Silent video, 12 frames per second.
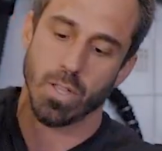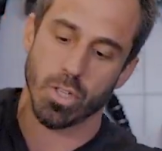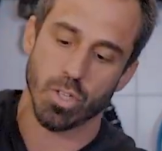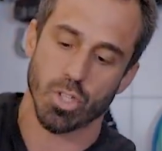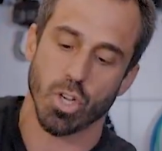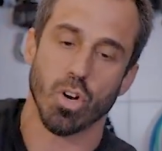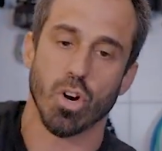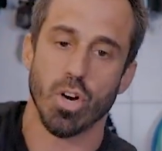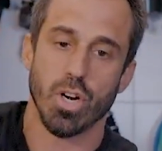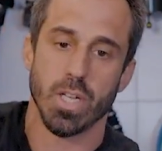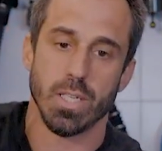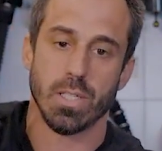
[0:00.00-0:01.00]
There's a
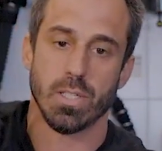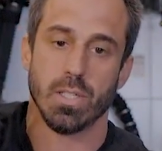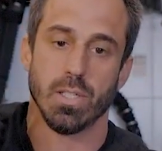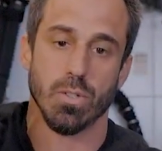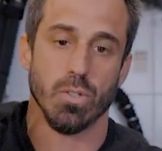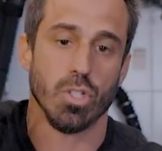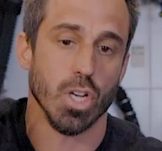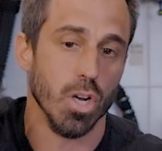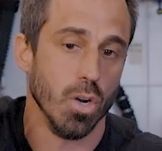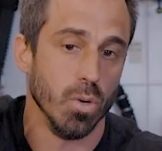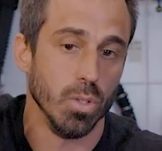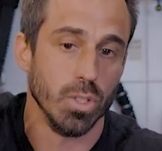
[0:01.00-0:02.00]
harness.
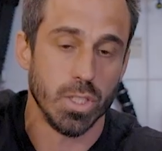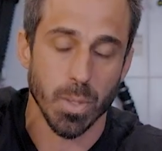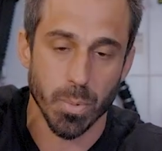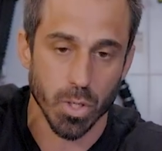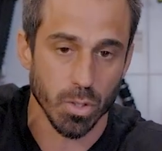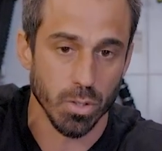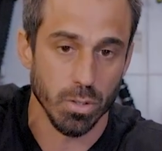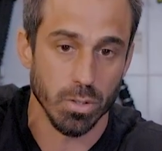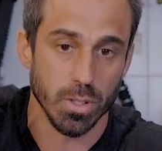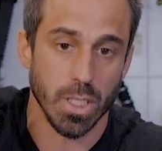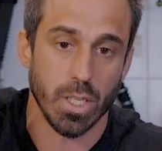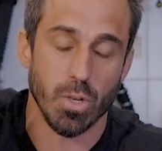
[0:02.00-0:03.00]
So
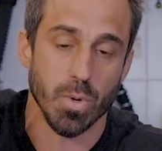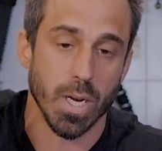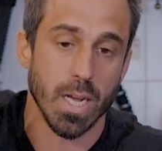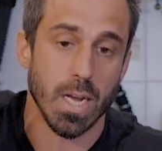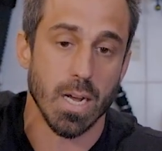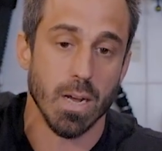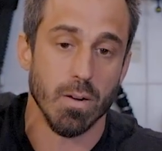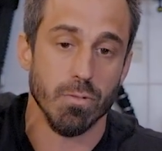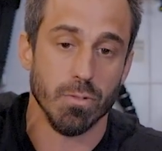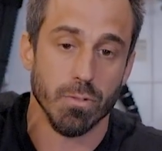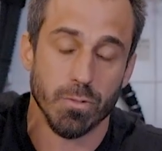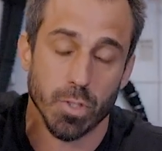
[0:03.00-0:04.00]
typical, like you would
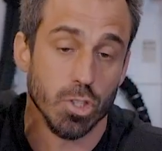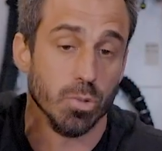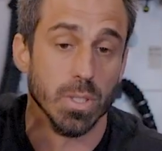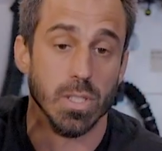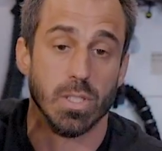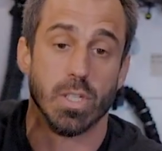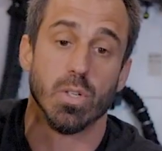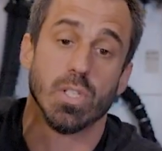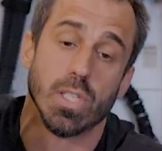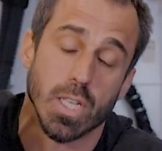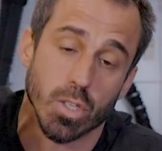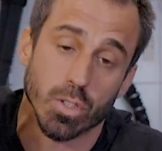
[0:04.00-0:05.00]
have for a twin set or a
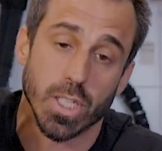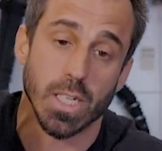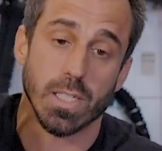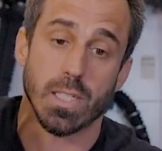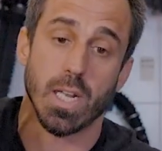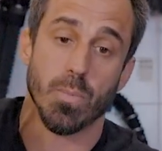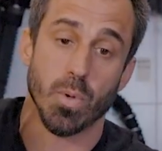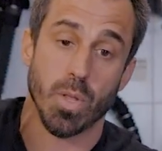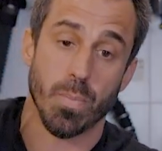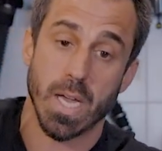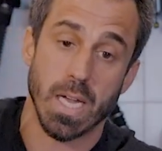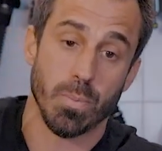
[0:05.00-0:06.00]
single tank setup with a
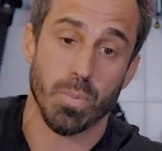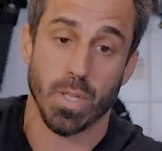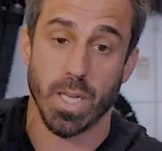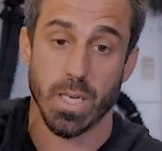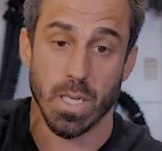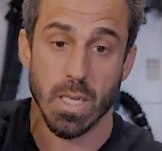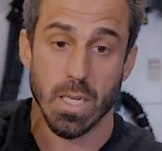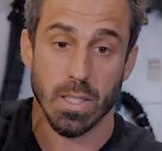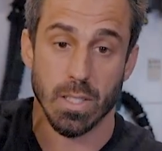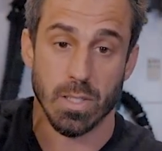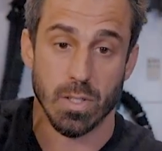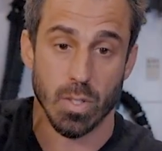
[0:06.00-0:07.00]
back plate.
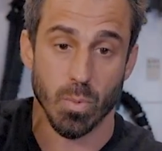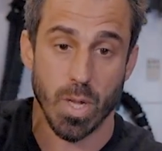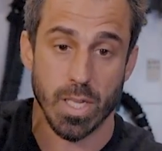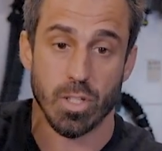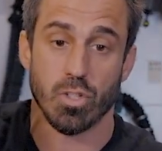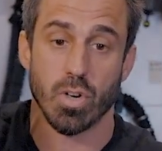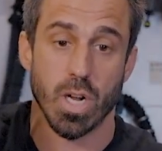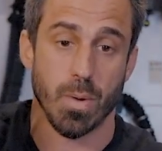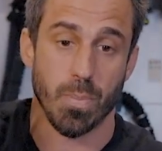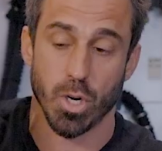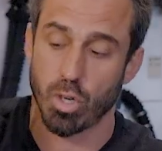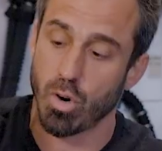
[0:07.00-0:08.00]
This is the waist
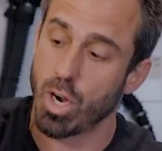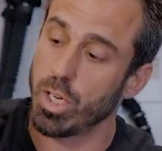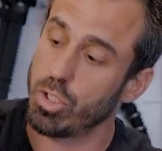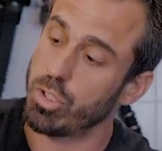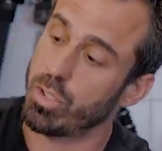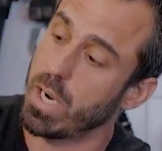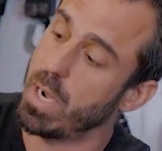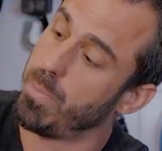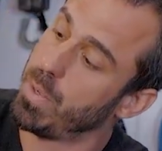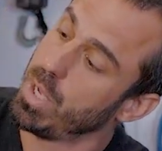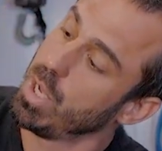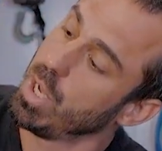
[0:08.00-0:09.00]
strap and a crotch
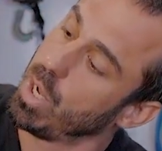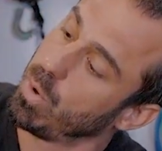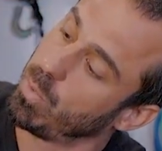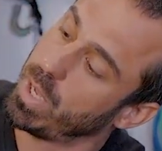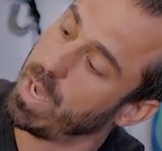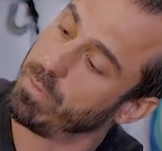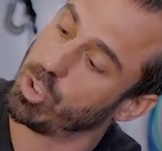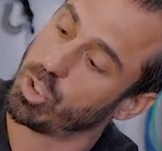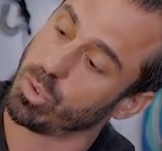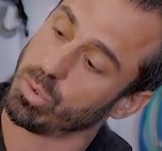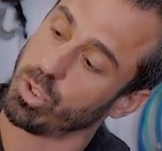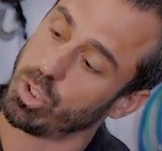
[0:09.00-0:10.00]
strap. We have a
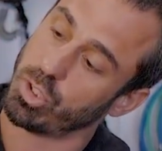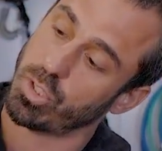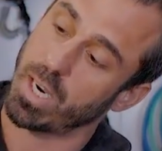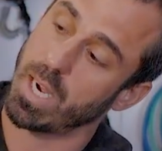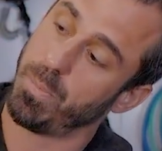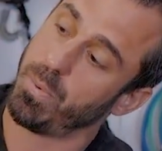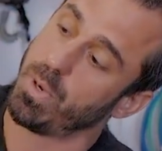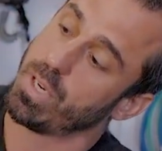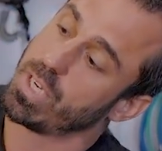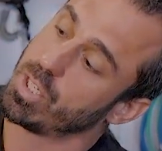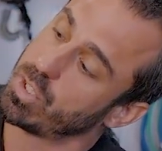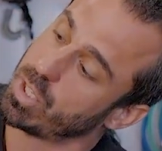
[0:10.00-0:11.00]
shoulder strap on
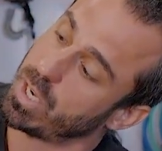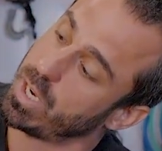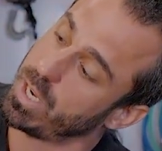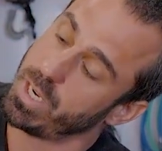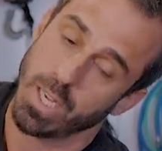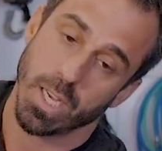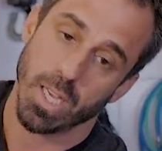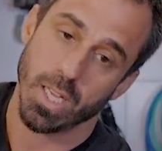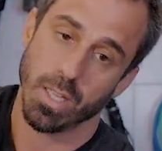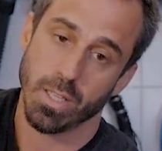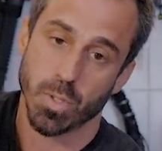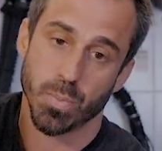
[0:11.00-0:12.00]
each side,
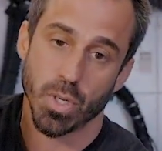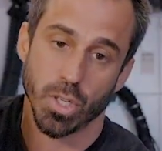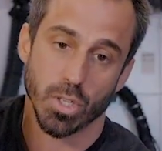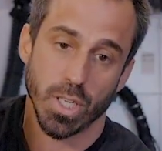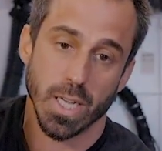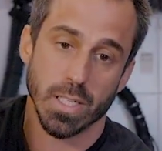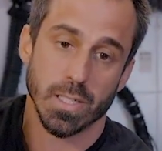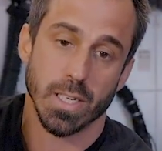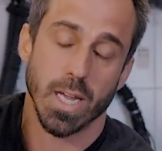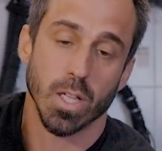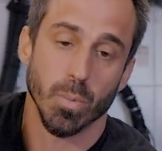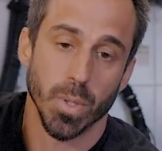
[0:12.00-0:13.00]
and in this particular case, an
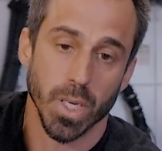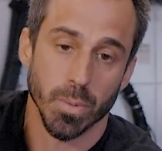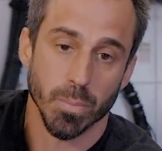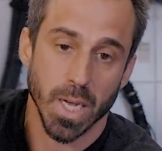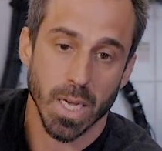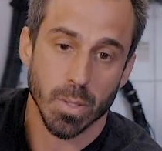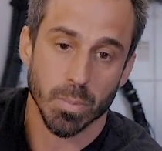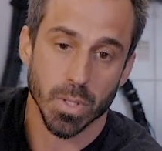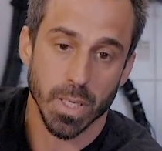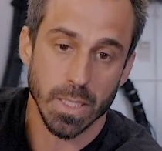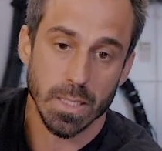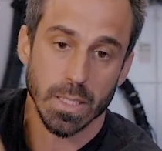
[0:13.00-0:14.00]
aluminum back
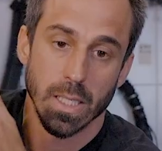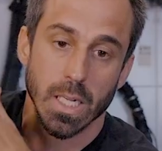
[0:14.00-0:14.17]
plate.